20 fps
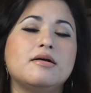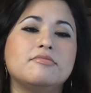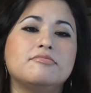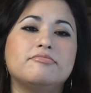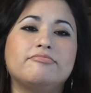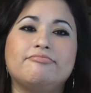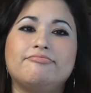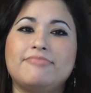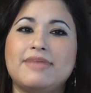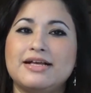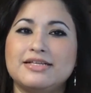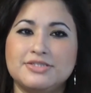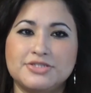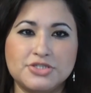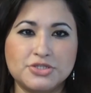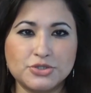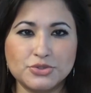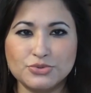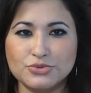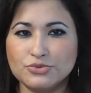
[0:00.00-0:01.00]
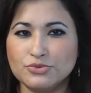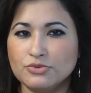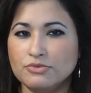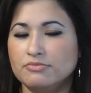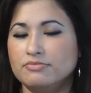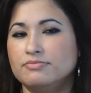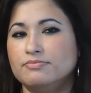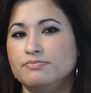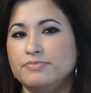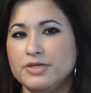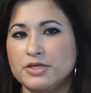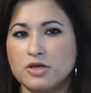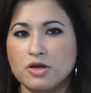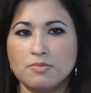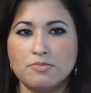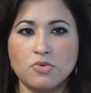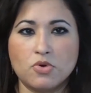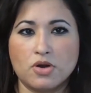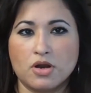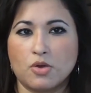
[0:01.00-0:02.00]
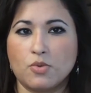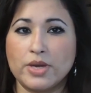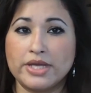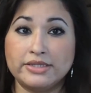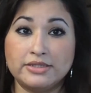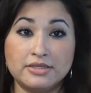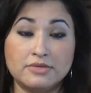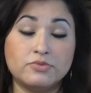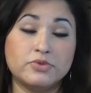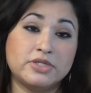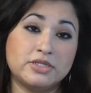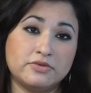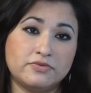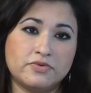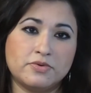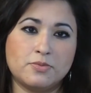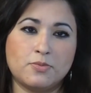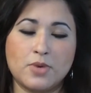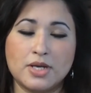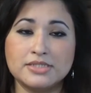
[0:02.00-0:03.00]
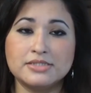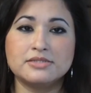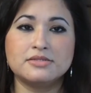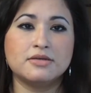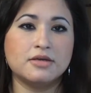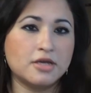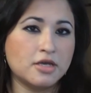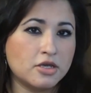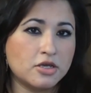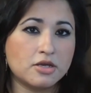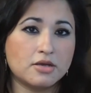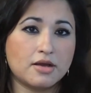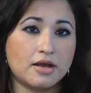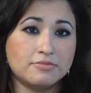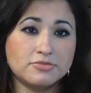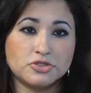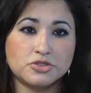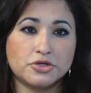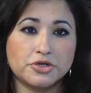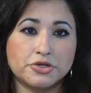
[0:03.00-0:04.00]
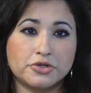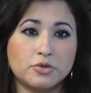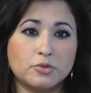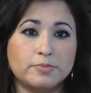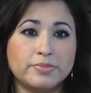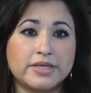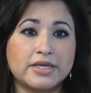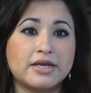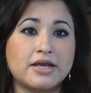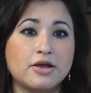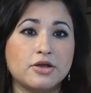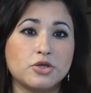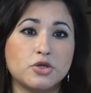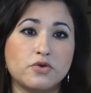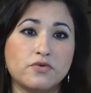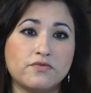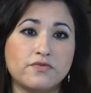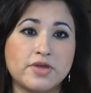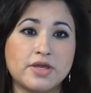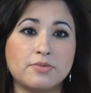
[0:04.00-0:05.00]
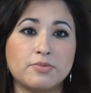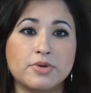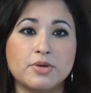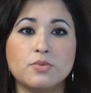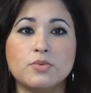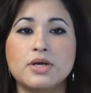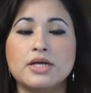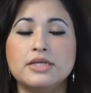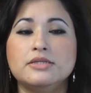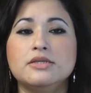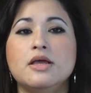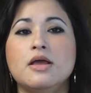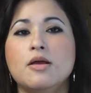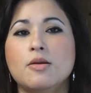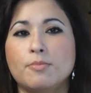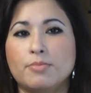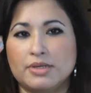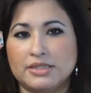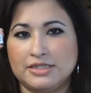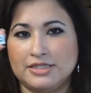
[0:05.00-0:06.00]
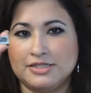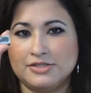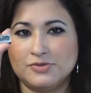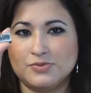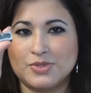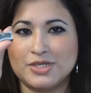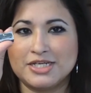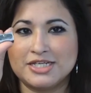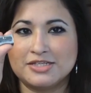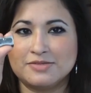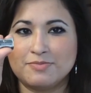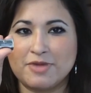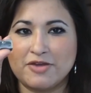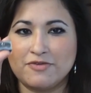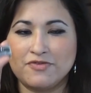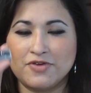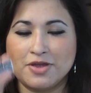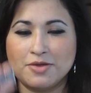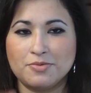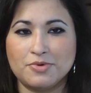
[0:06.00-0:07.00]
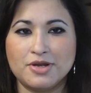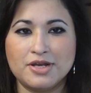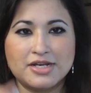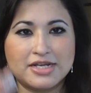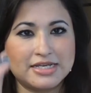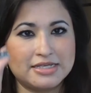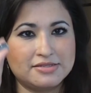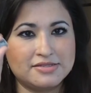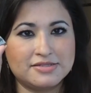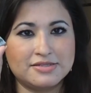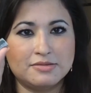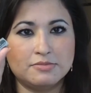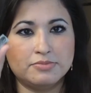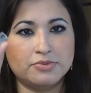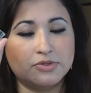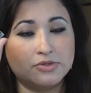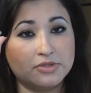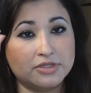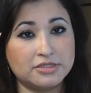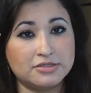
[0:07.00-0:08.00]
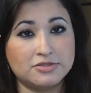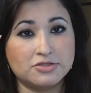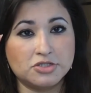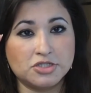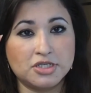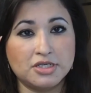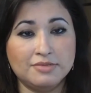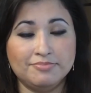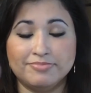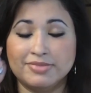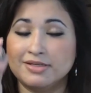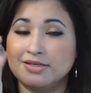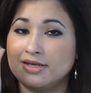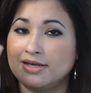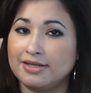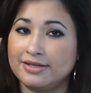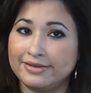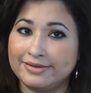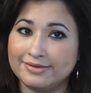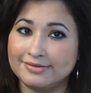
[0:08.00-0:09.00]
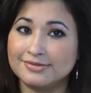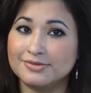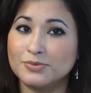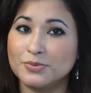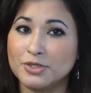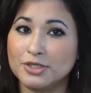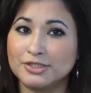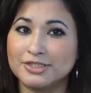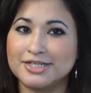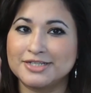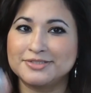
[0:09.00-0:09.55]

As you become more acquainted with different ones, I'm sure you'll pick out your favorite one, but this one is my favorite. It's simple, it's cheap, and it gets the